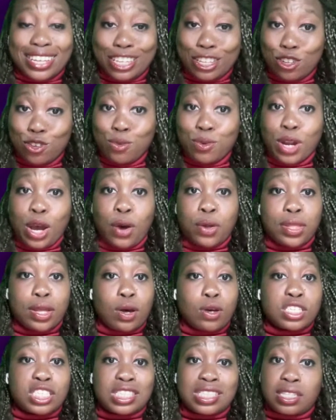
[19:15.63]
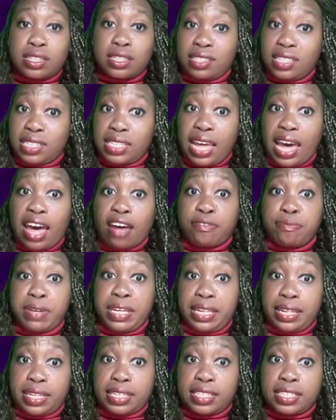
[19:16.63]
You know those staff
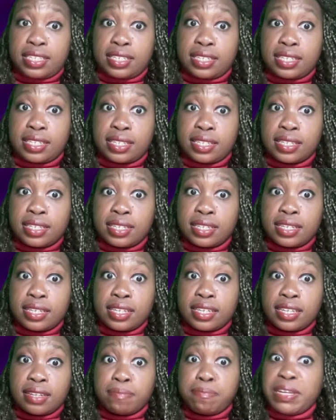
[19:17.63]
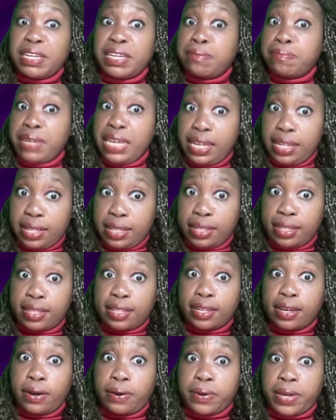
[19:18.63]
meetings be meetings,
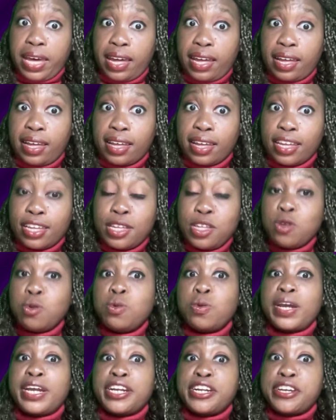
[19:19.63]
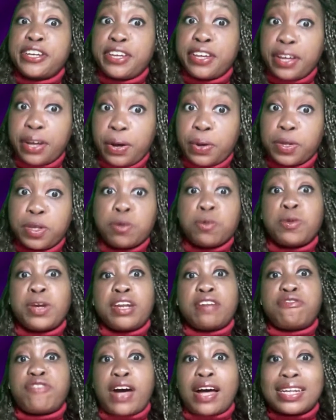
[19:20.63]
okay? You ready to go. You
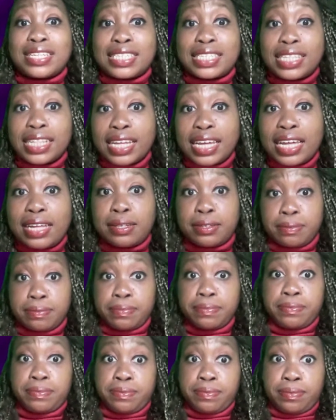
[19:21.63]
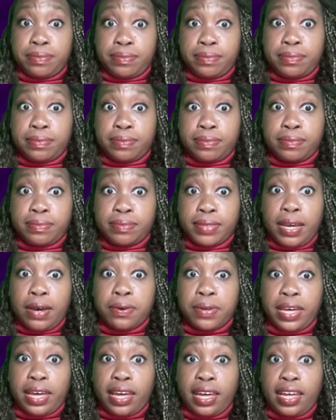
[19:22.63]
ready to fall asleep,
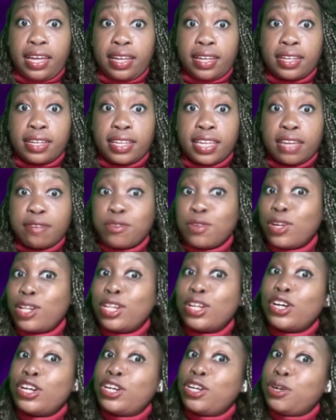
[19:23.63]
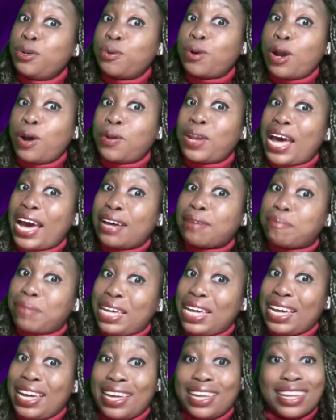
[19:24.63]
okay? If you're a little neuro like
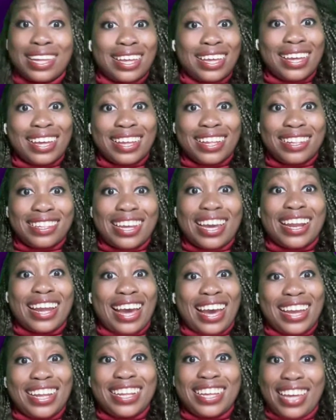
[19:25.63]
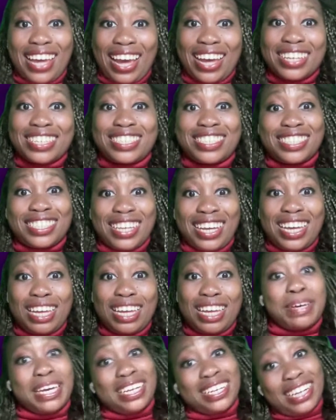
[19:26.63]
me, that
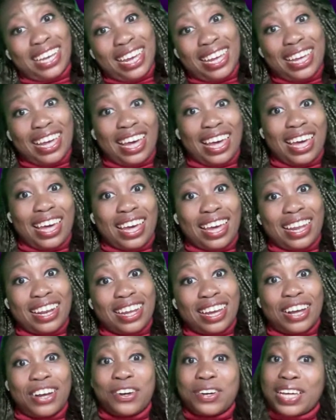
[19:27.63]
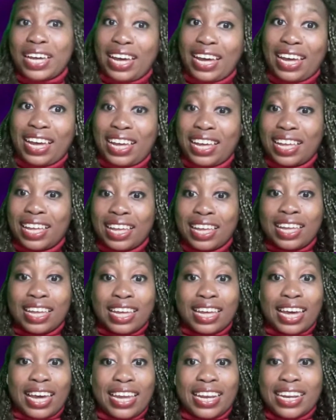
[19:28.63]
ADHD be DN, okay?
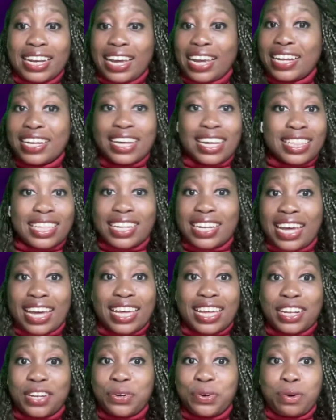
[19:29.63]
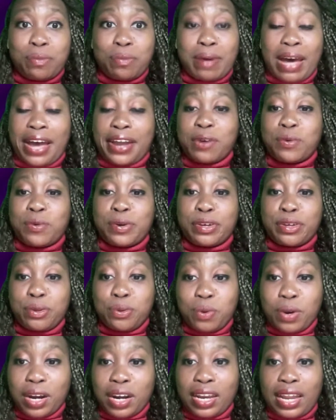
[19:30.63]
And it ain't nothing that can do about it when
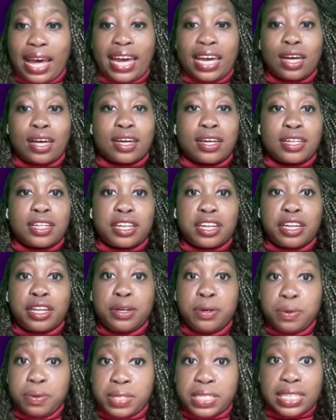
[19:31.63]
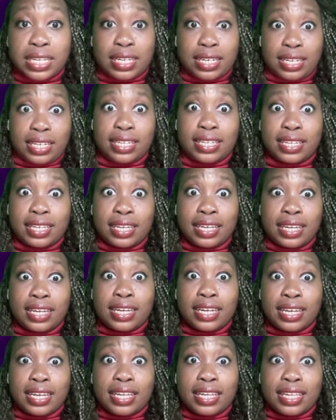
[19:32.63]
you are like losing
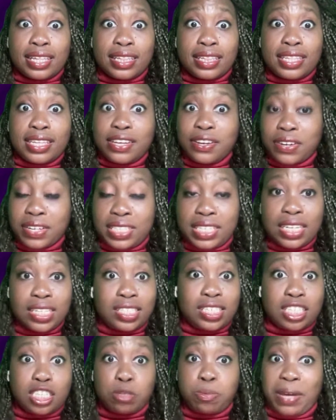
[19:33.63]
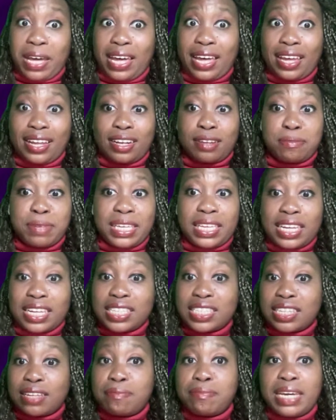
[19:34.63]
your attention span
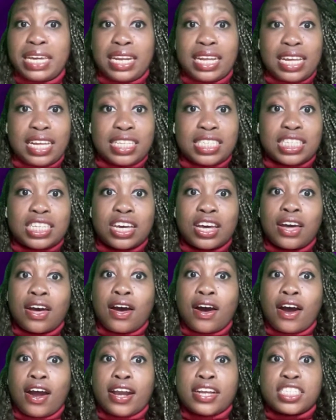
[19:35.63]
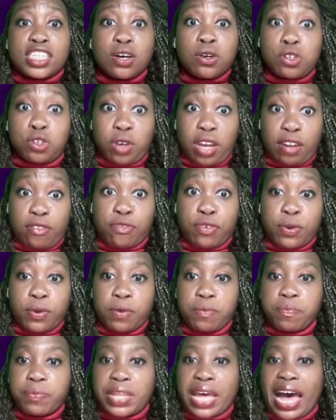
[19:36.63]
because the meetings are so
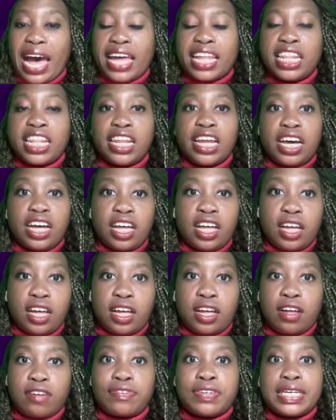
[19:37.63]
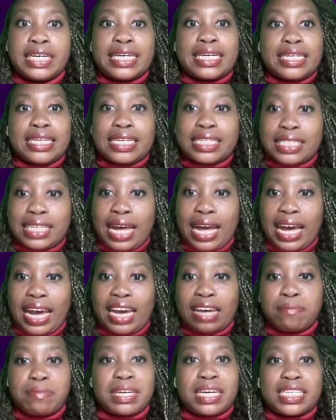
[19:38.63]
dreadful. I love
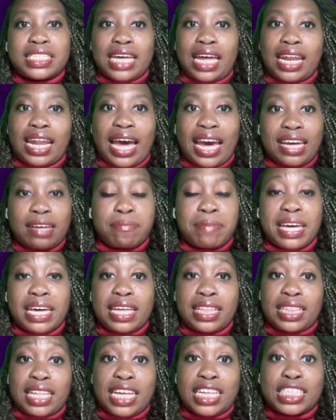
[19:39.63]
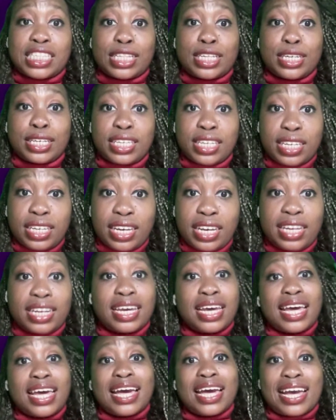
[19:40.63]
design because I like making things look good
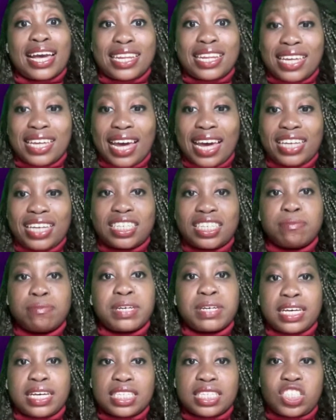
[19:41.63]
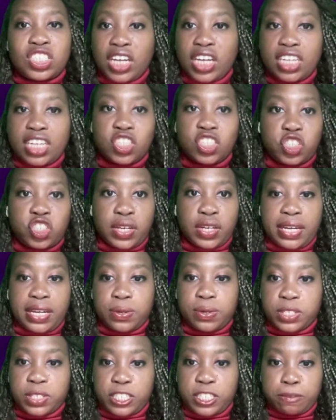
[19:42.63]
and engaging because it changes your
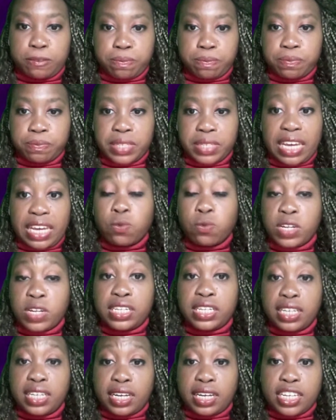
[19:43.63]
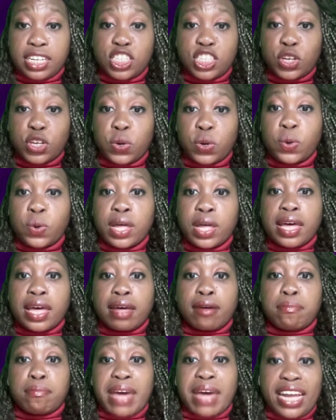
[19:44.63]
energy. It really does. So
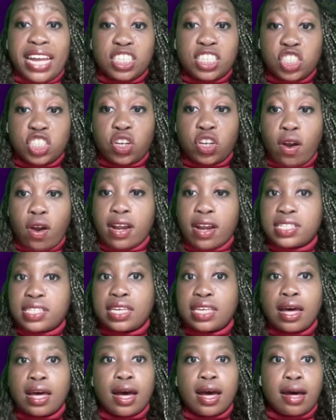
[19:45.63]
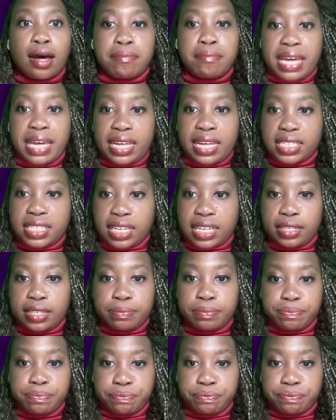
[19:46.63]
magic charts, amazing.